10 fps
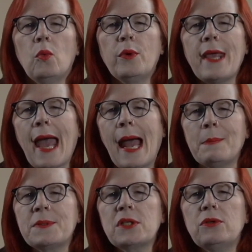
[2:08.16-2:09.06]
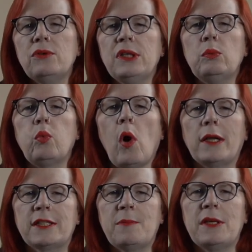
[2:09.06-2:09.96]
We absolutely
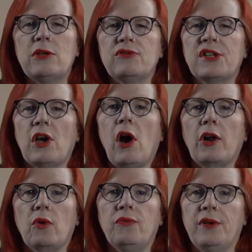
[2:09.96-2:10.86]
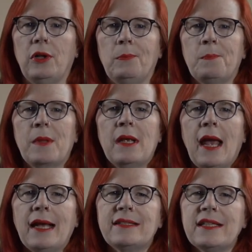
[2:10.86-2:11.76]
want to be using autofill,
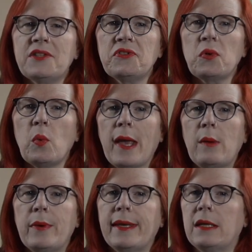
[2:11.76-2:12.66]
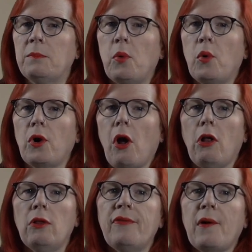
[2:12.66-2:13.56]
as this is the way we can import
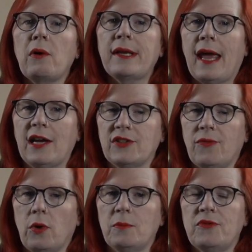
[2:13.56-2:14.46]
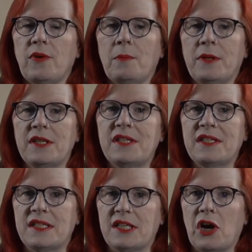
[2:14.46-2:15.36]
all of our tax forms from the
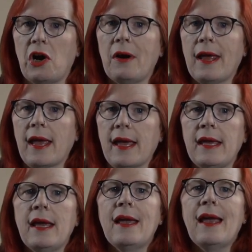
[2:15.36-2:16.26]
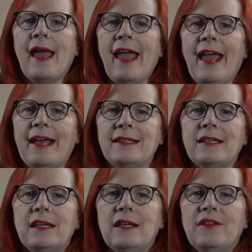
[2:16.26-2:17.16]
CRA and
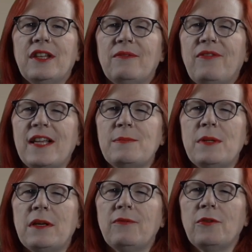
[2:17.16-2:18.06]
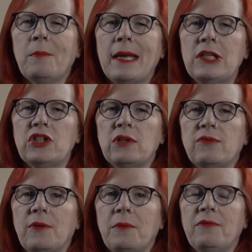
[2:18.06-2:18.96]
the investment information
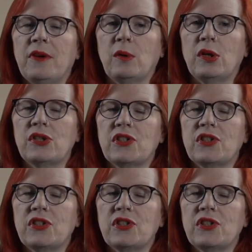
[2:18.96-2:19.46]
from the various